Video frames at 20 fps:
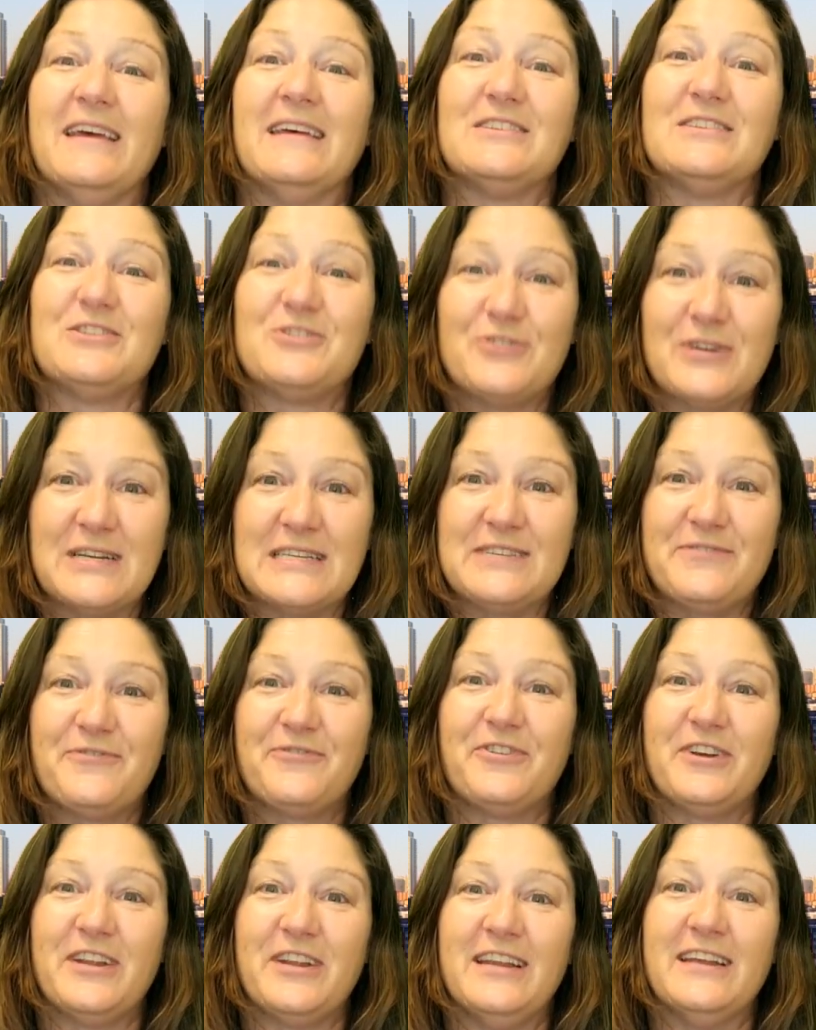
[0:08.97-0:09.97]
as
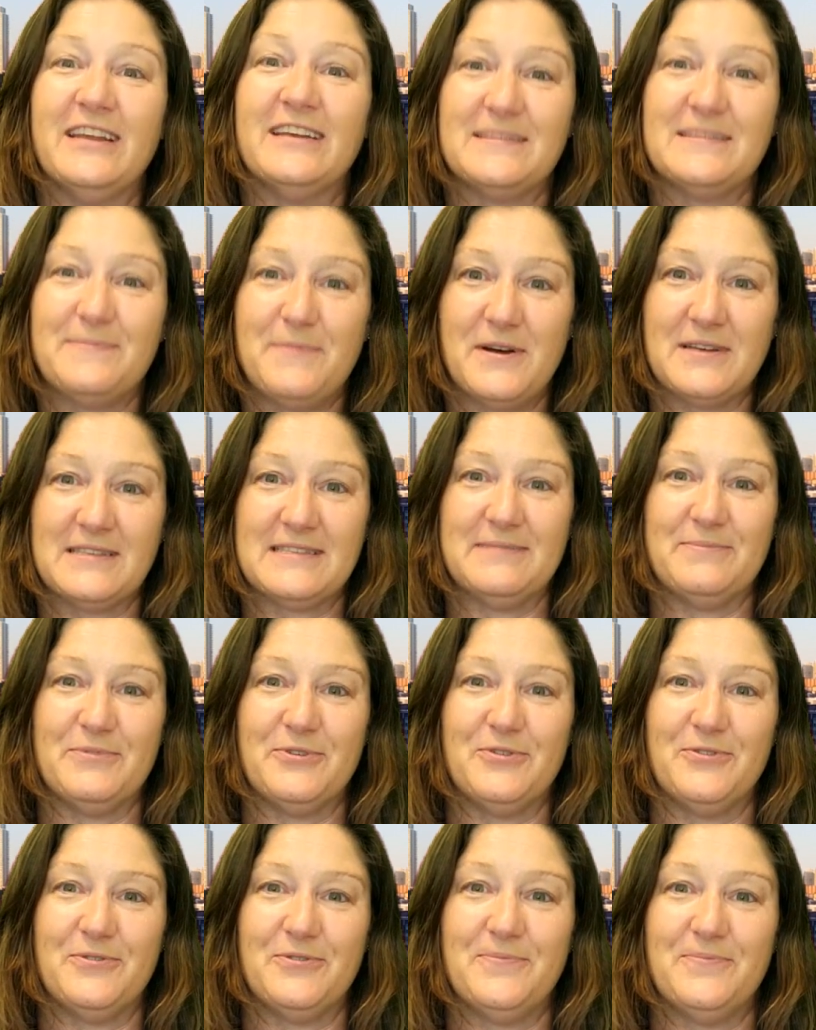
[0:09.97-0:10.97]
stress-free as
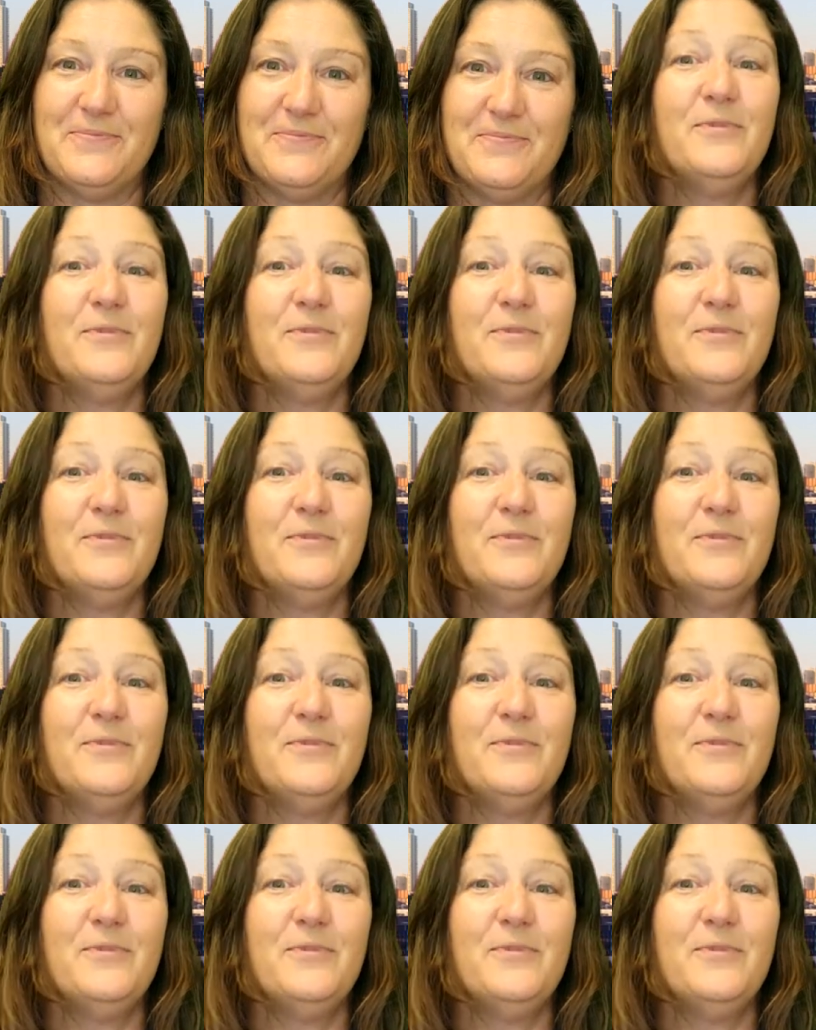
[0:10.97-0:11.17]
possible.